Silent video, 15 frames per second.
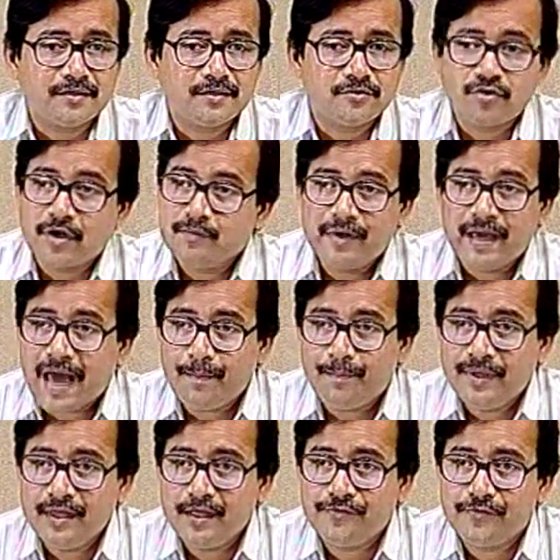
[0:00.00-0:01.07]
So I'll be
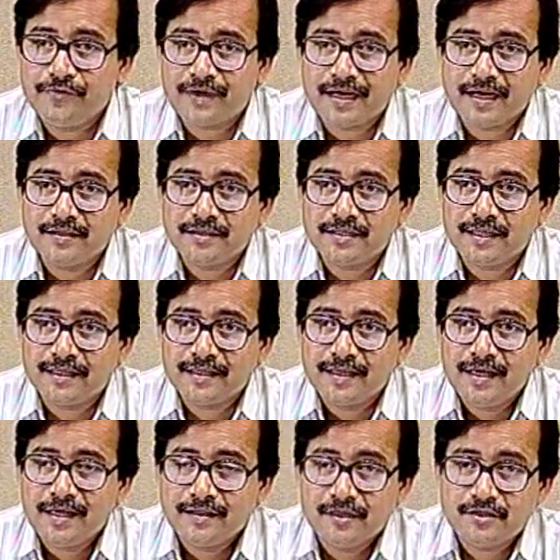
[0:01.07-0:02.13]
happy if you can answer
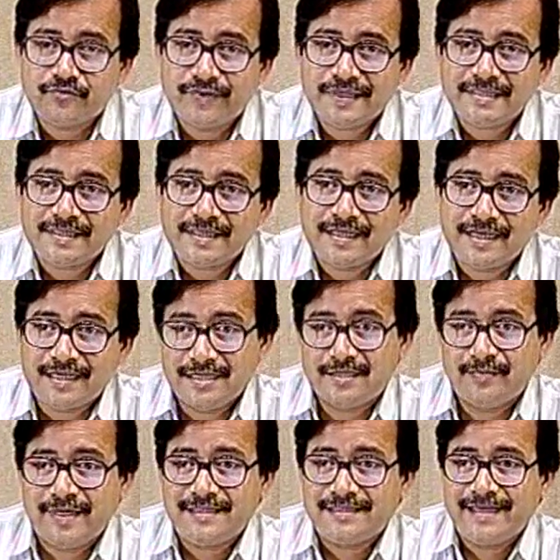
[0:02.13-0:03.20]
this question at least
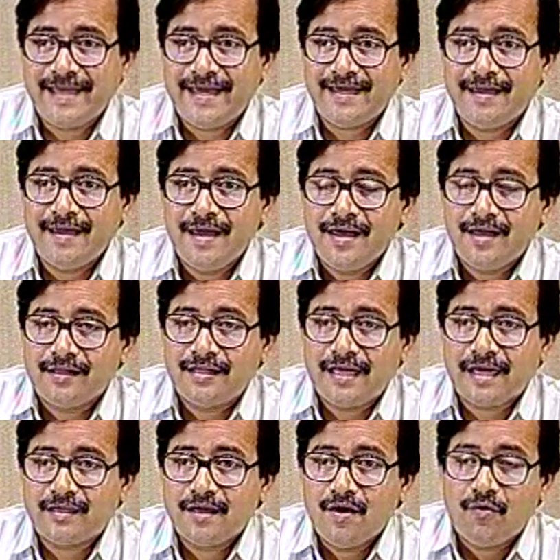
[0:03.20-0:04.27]
by saying
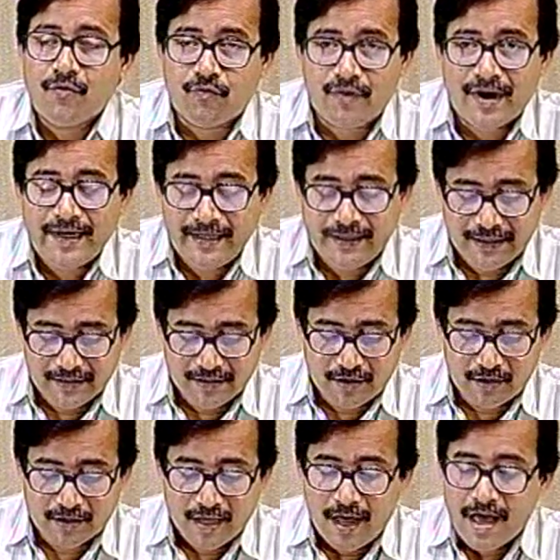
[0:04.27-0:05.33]
that why it is
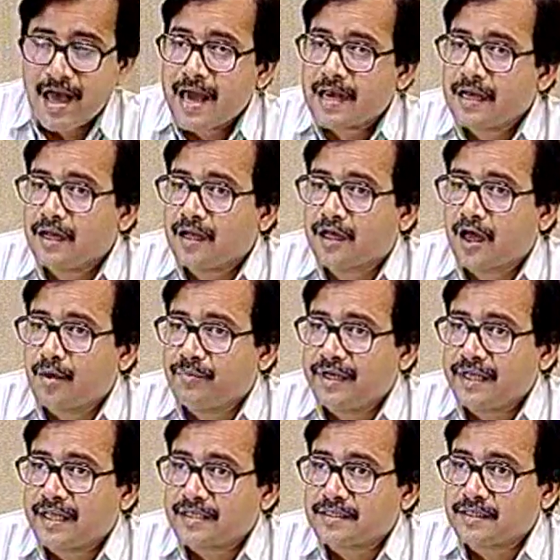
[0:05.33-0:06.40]
not analog
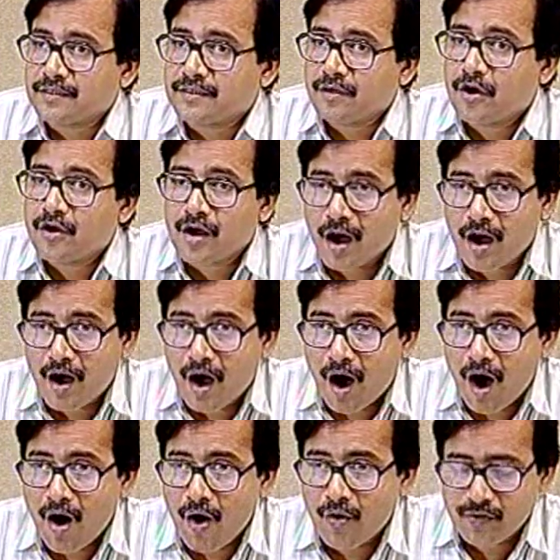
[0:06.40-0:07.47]
communication, or
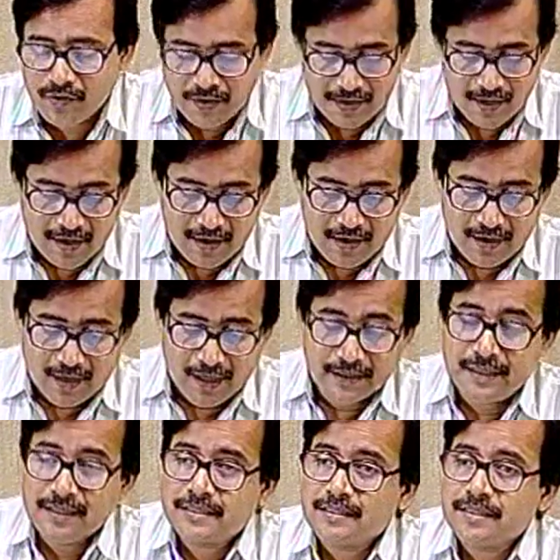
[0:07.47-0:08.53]
how
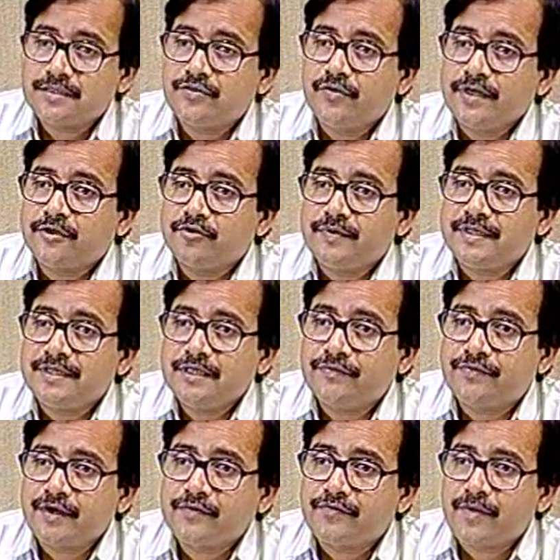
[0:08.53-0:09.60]
this is going to be
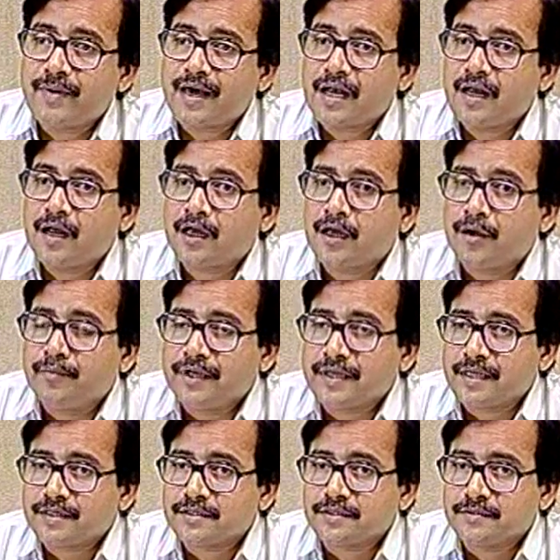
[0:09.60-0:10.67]
different from analog
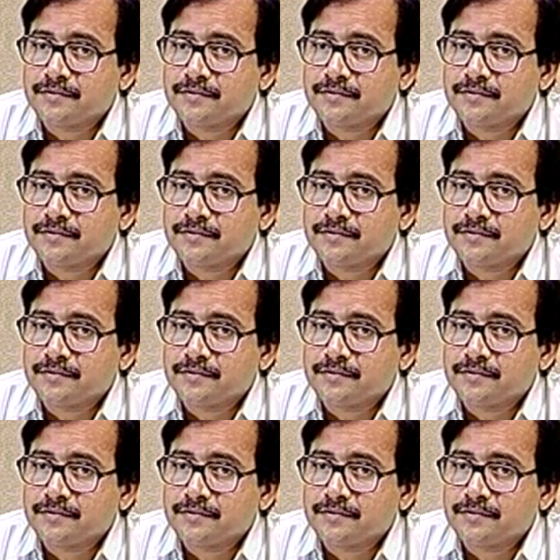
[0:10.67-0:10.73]
communication.